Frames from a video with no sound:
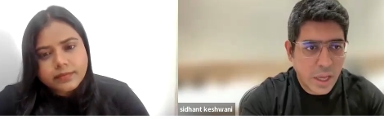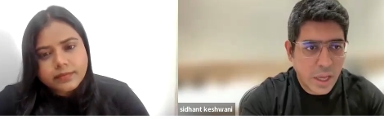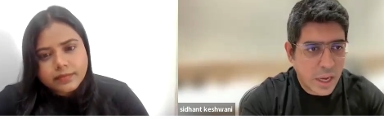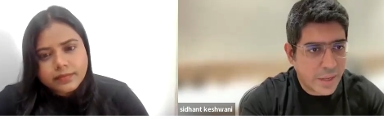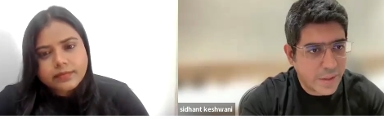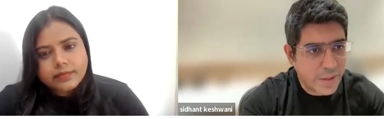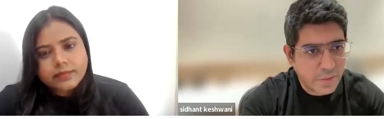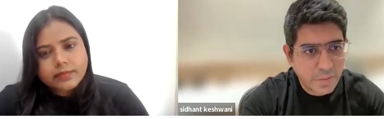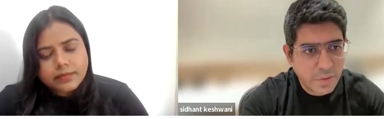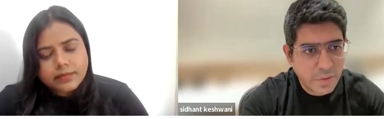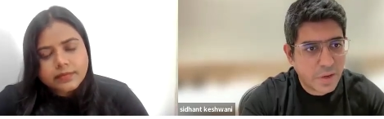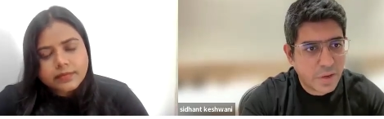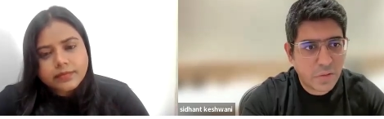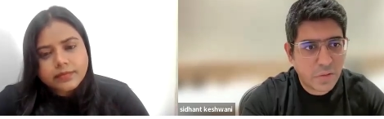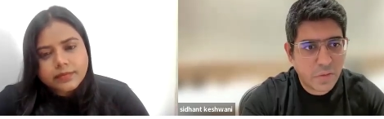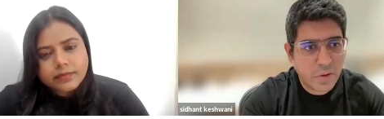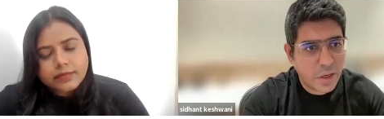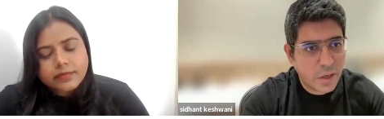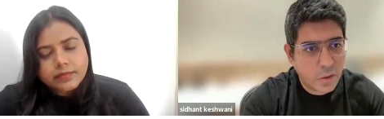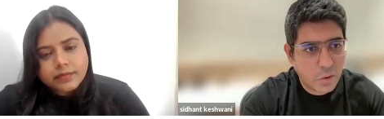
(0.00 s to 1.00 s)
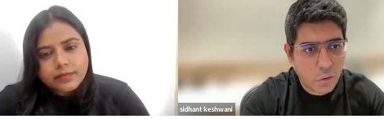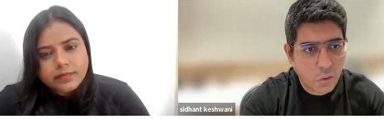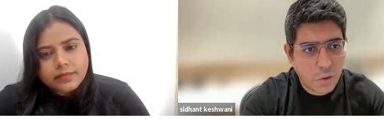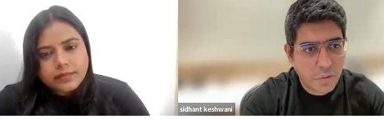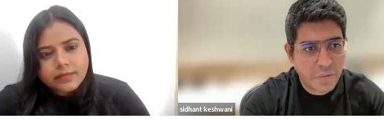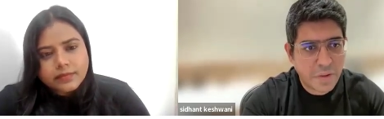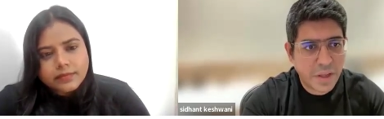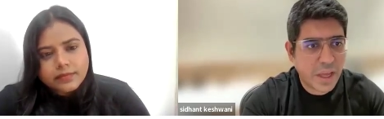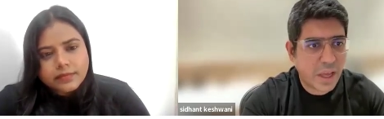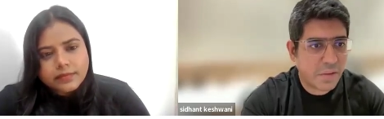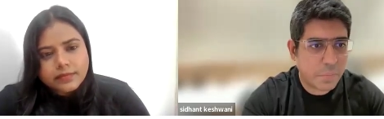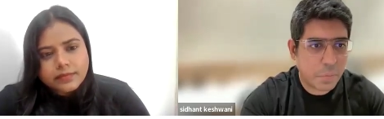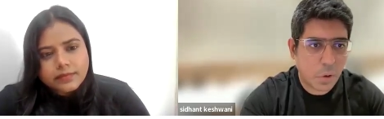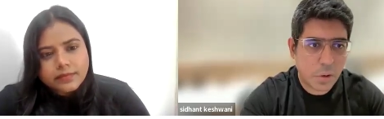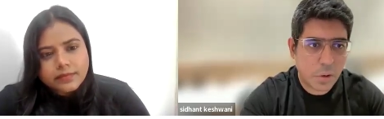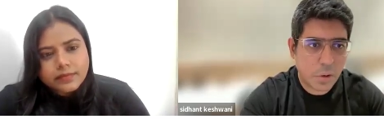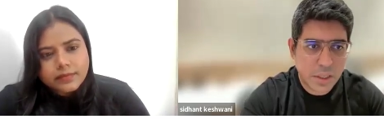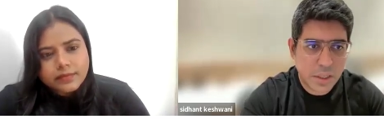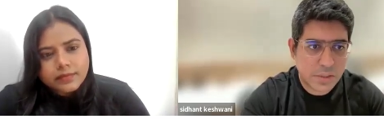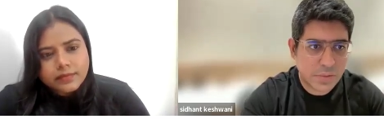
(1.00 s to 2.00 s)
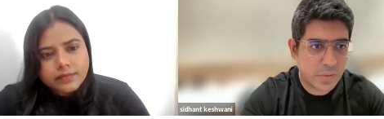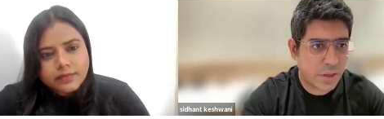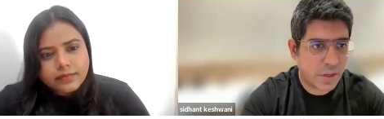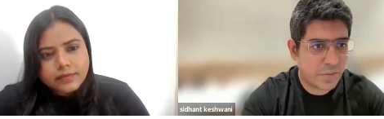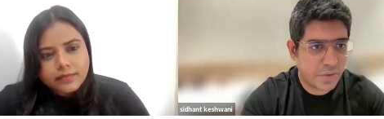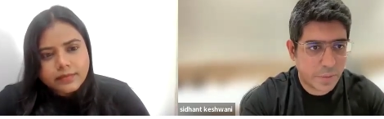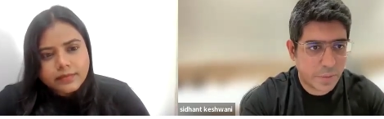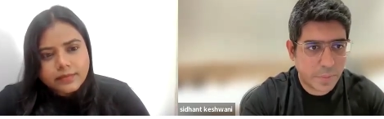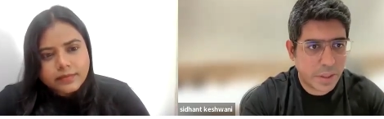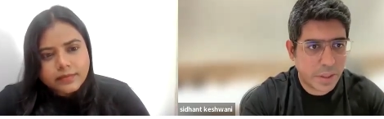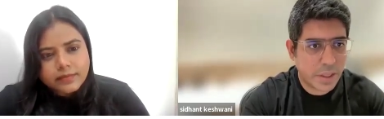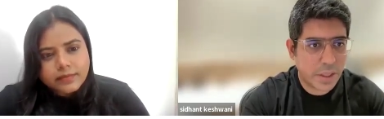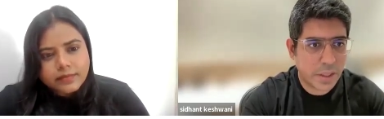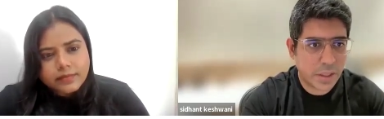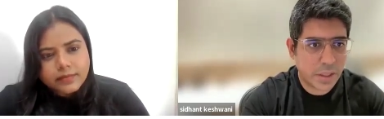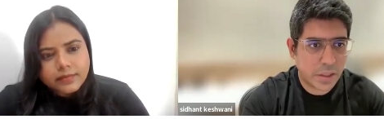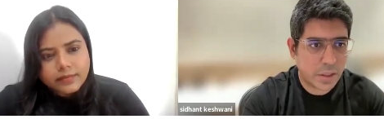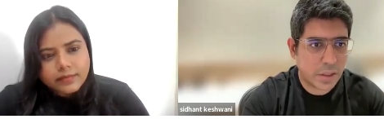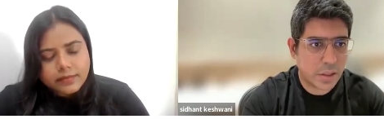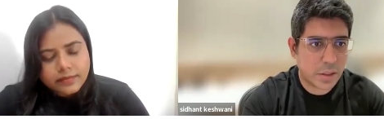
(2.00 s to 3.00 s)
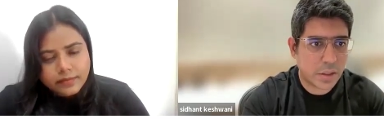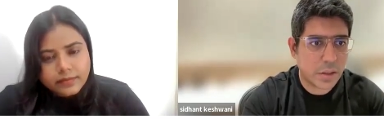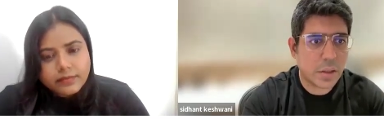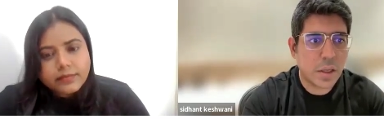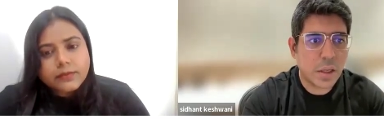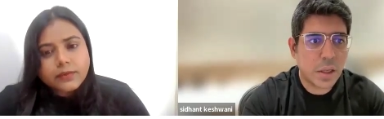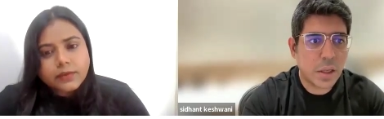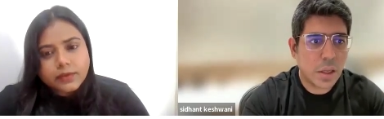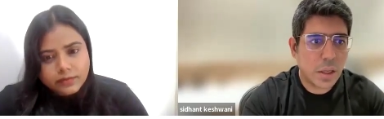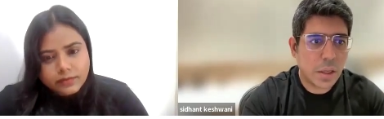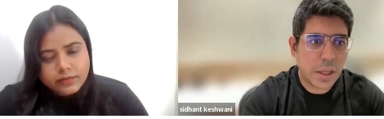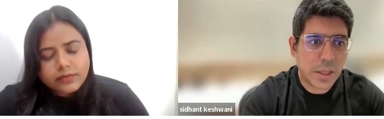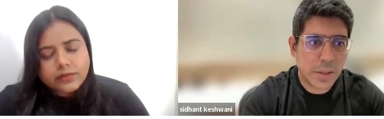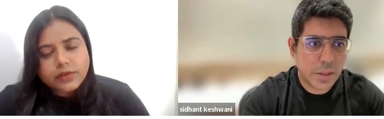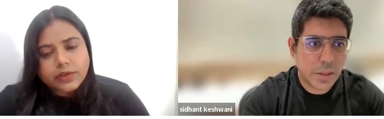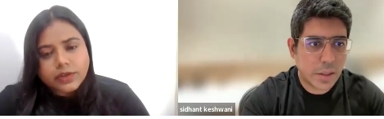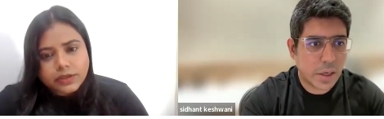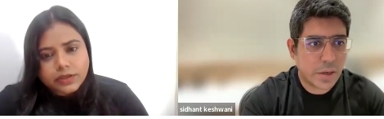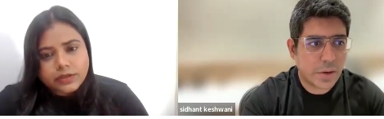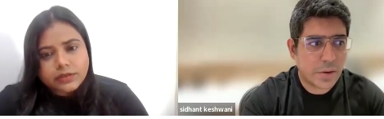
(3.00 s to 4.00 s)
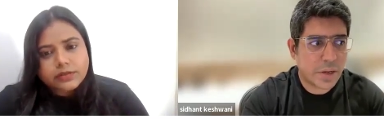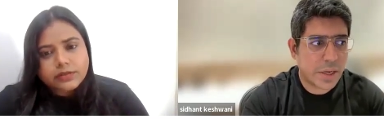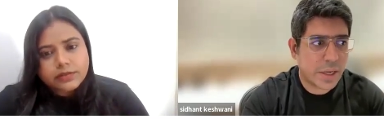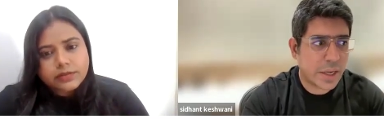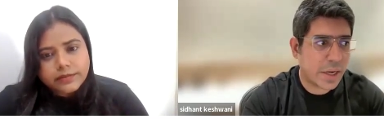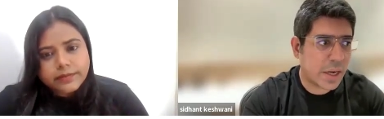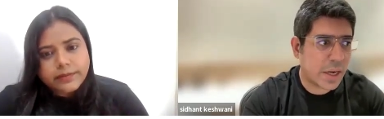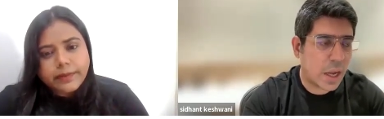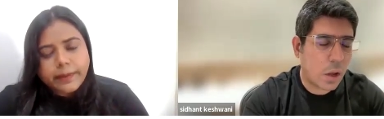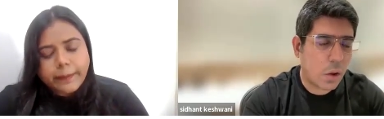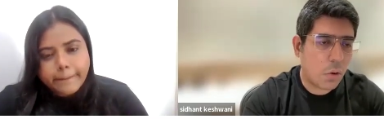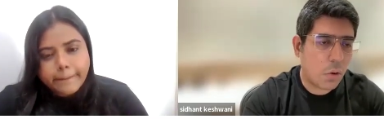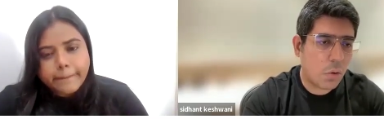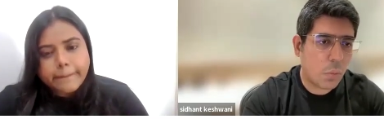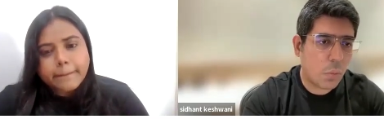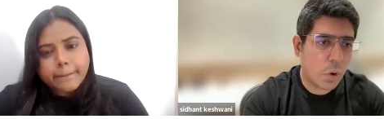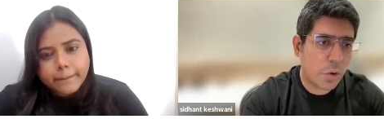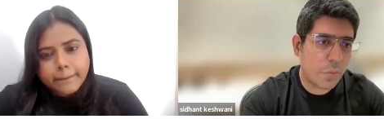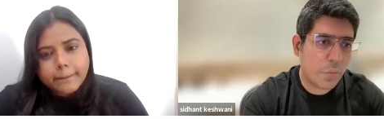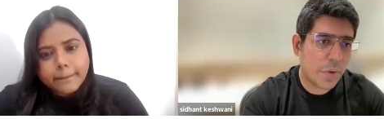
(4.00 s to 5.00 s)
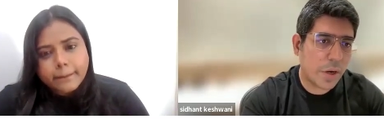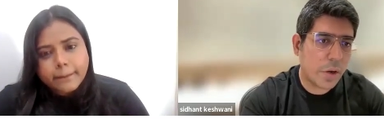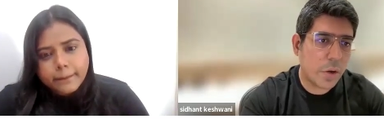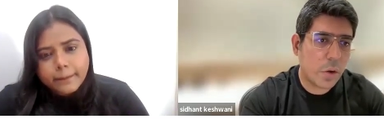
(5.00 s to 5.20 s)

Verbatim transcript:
Speaker 1: I think we've covered it all. We have products for everybody uh, in the country. Right. And now what we